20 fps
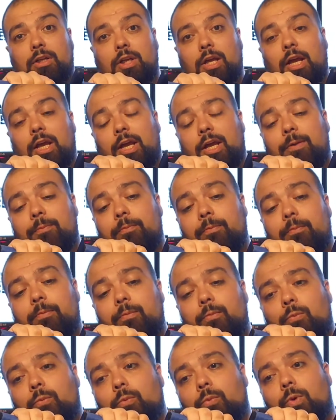
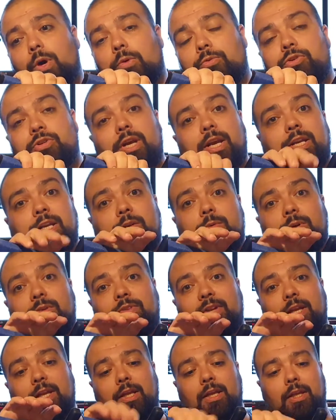while training with
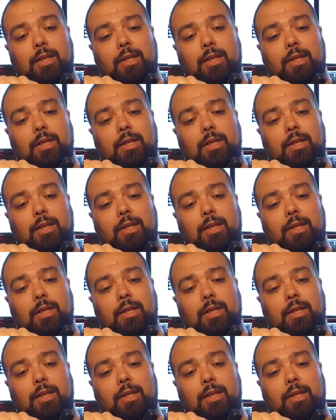it,